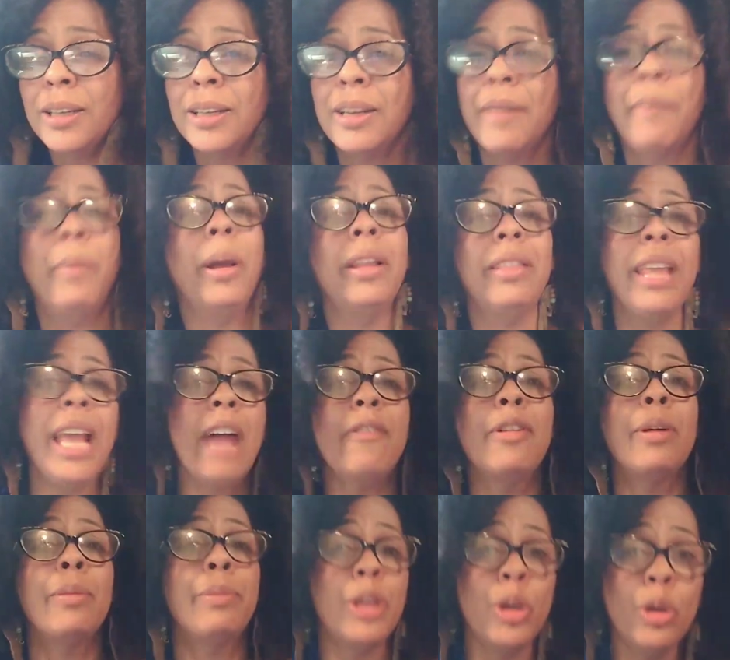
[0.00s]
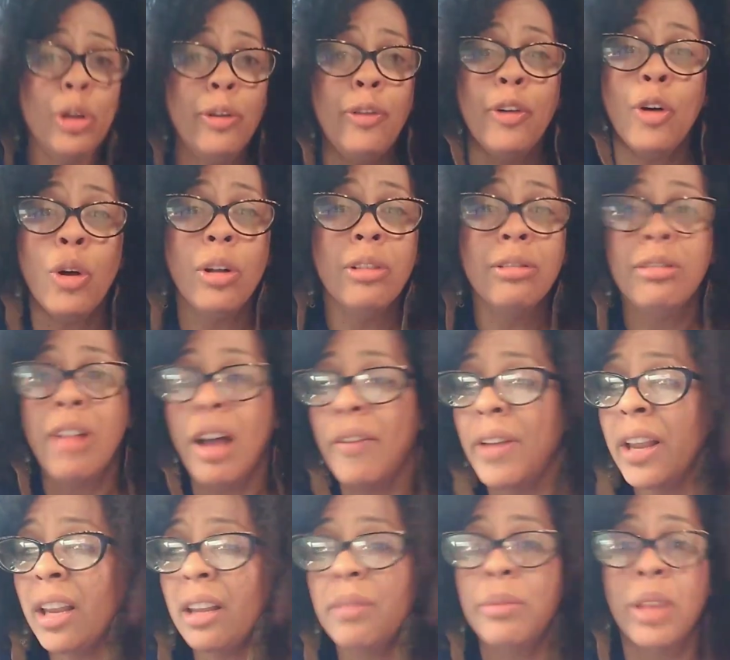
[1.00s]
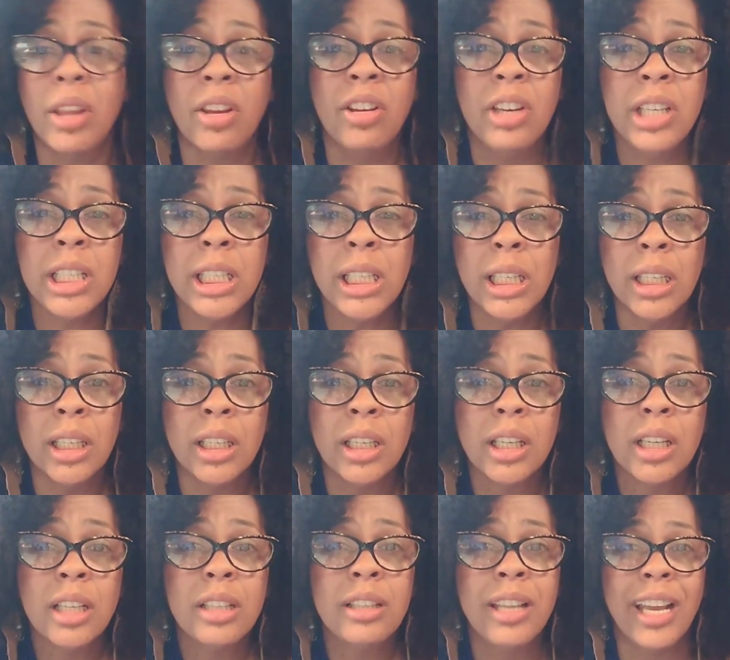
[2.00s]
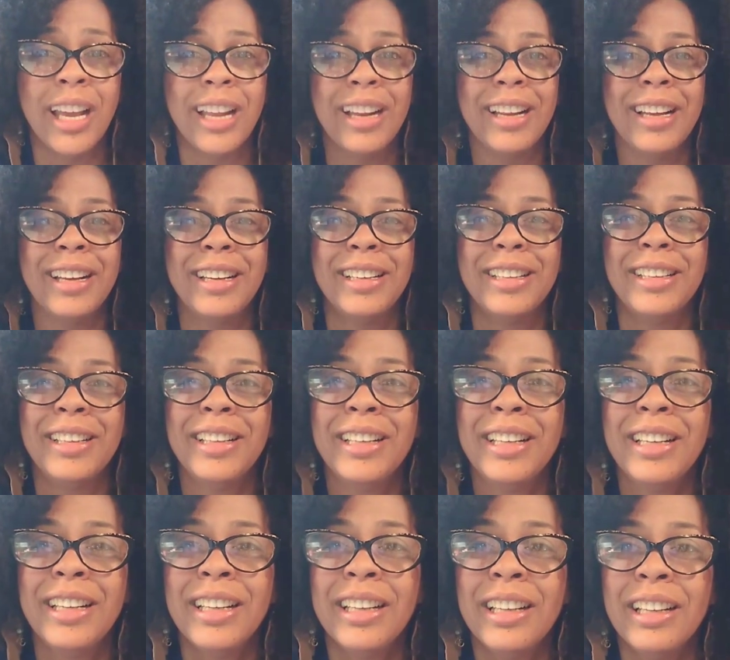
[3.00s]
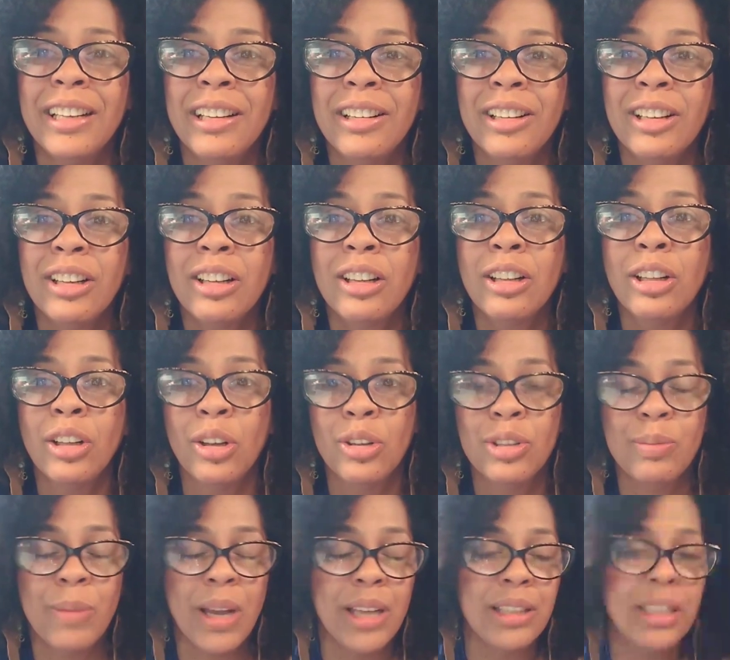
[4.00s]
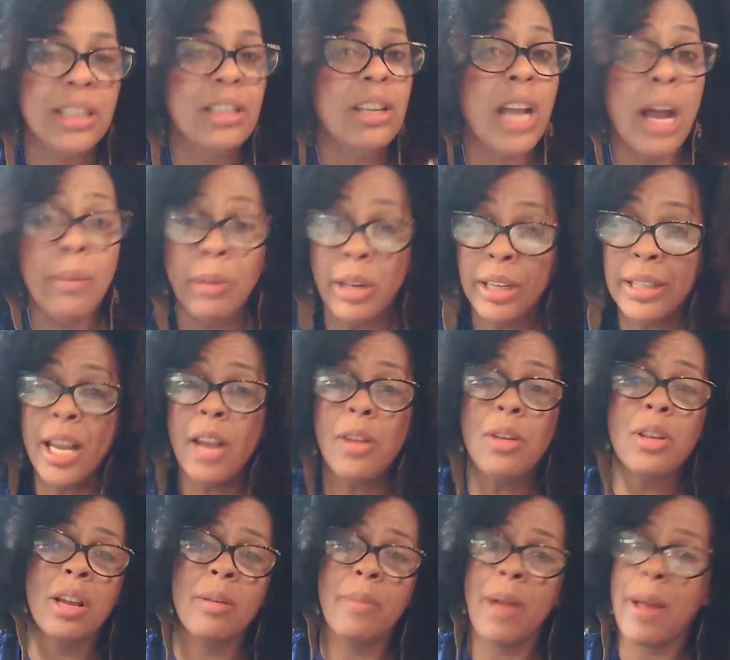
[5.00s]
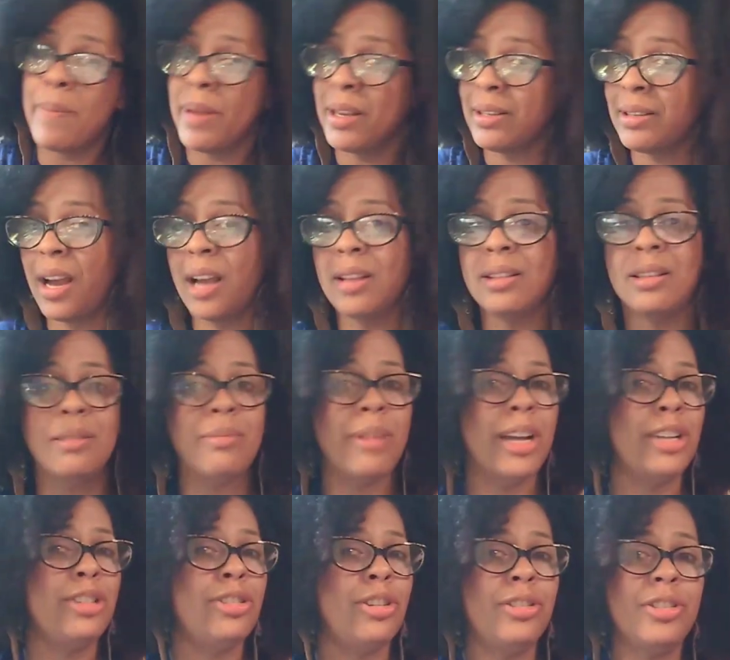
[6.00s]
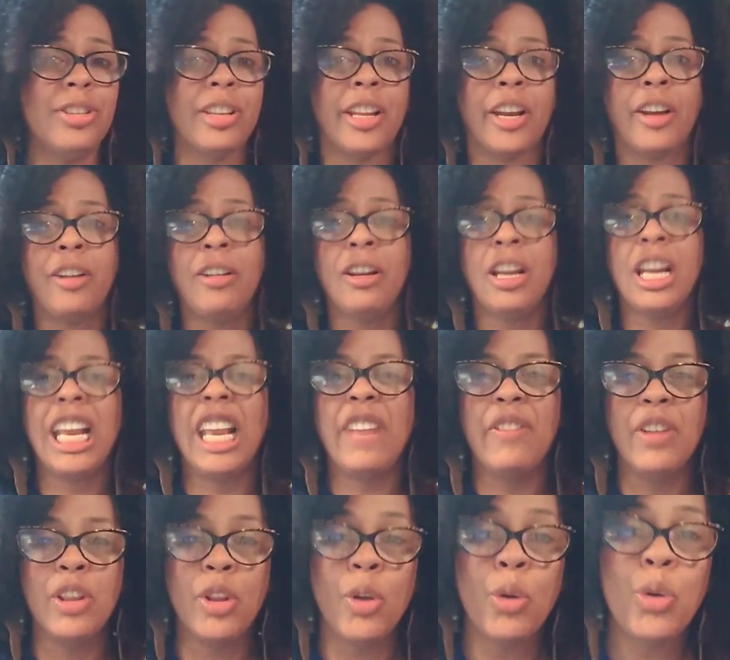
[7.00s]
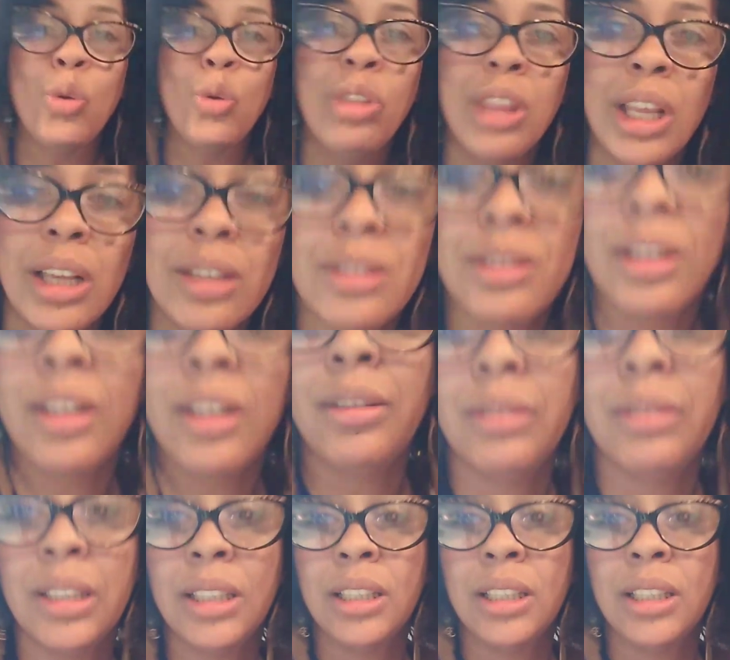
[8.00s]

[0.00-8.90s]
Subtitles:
But they have a beautiful, loving community that closed-minded. I'm going to tell you there might be a Science of the Mind church there, even though you think so.